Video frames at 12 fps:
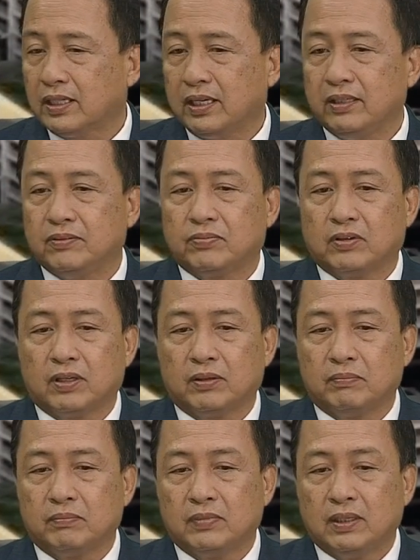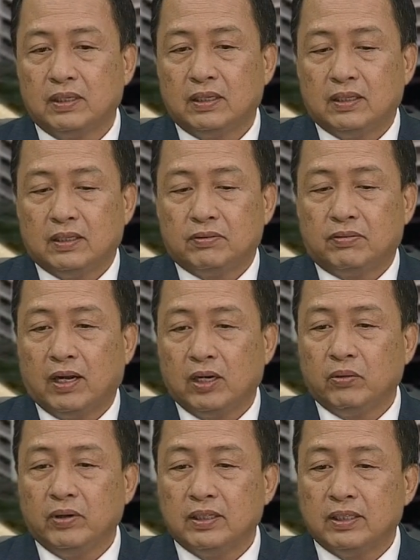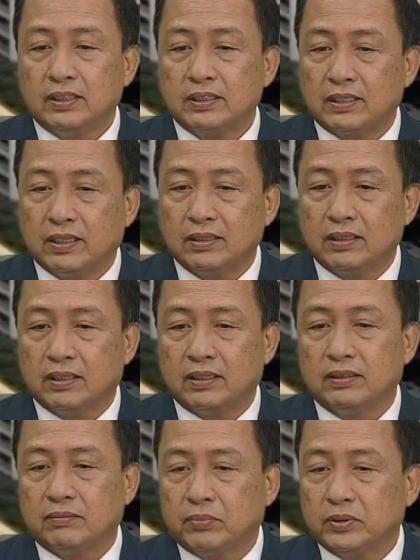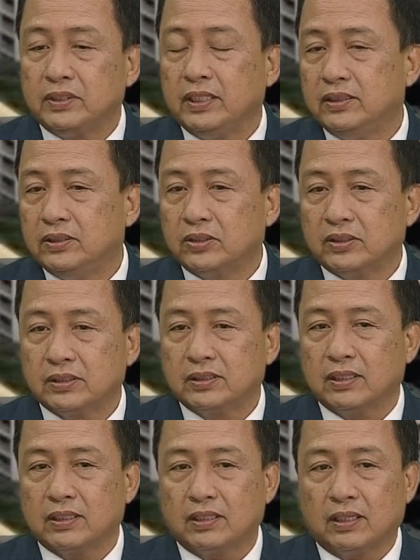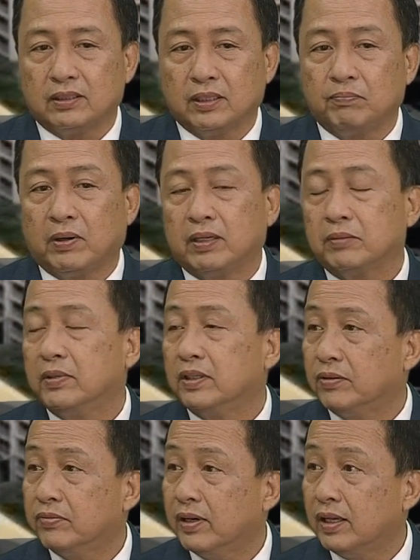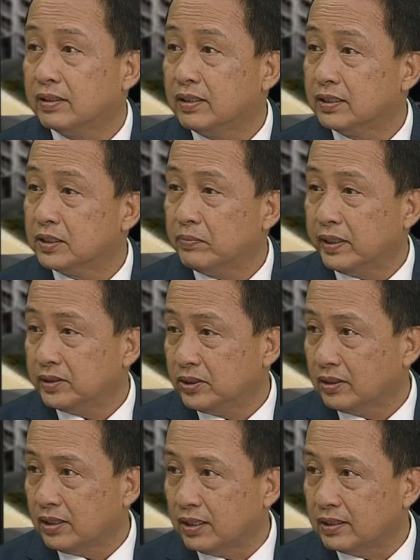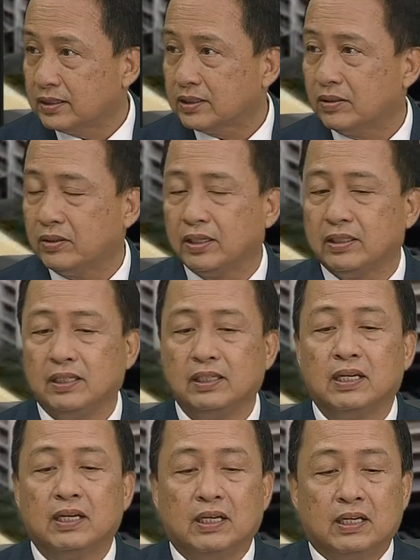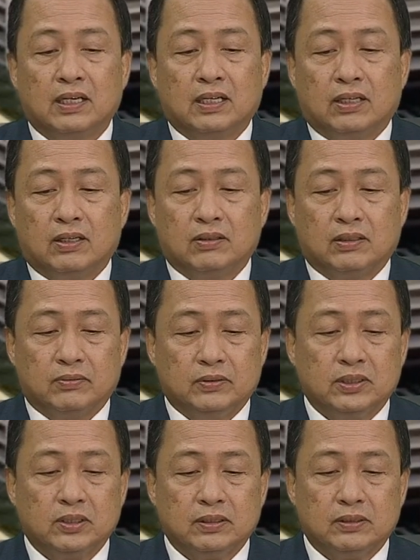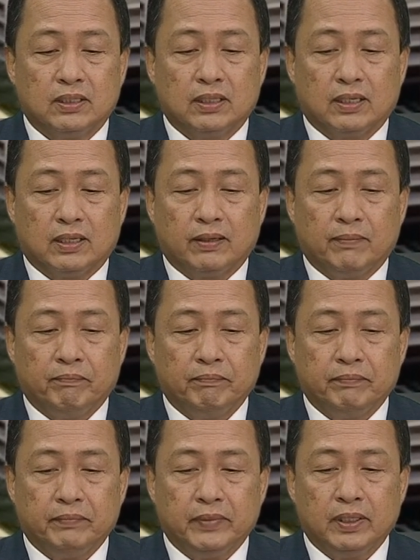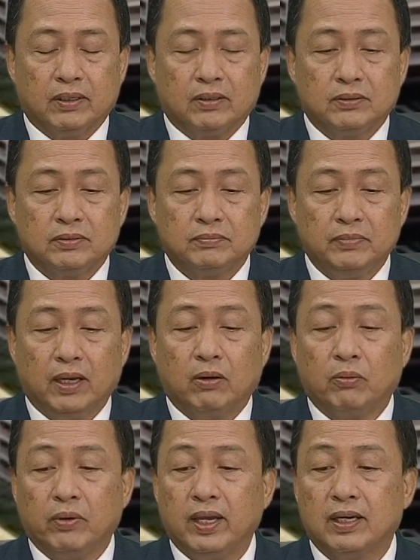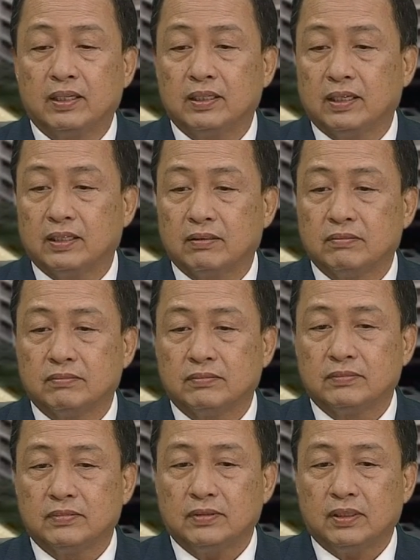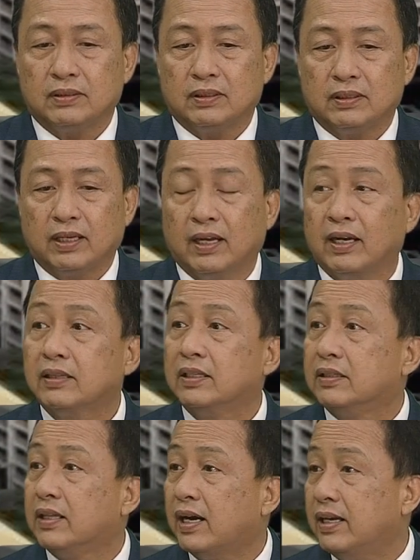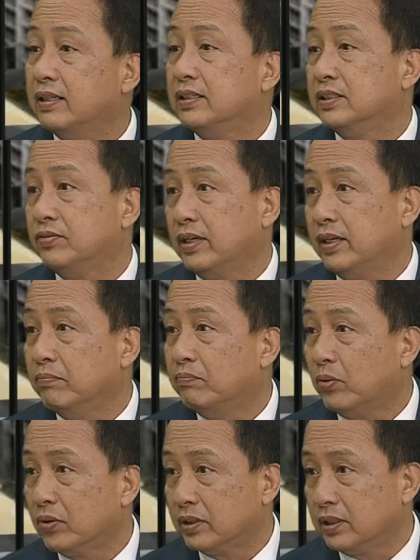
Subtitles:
aside from following the standard procedures that our Department of Health has mentioned us already. We should, be aware that a healthy diet is very important.